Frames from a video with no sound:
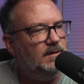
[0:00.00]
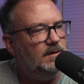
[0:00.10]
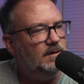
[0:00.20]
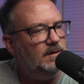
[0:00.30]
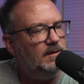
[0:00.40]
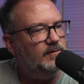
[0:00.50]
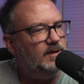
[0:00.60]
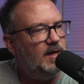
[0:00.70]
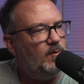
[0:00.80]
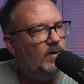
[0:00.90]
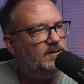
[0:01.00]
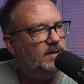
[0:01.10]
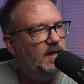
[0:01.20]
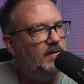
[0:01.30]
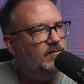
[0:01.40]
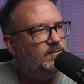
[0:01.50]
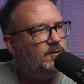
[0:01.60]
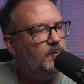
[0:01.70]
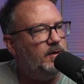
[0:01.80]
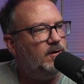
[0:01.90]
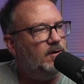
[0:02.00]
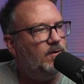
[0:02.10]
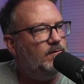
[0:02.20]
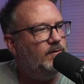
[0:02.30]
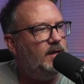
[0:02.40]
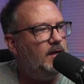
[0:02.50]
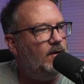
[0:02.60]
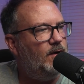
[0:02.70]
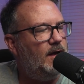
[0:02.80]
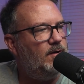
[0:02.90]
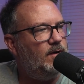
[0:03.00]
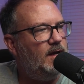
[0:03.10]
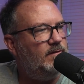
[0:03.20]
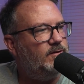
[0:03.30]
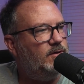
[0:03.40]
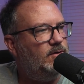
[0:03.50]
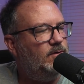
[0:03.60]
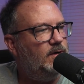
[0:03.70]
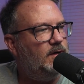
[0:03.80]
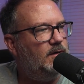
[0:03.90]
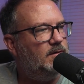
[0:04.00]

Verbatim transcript: Uh, every time I watch a Dave Shapiro video, I don't have to uh,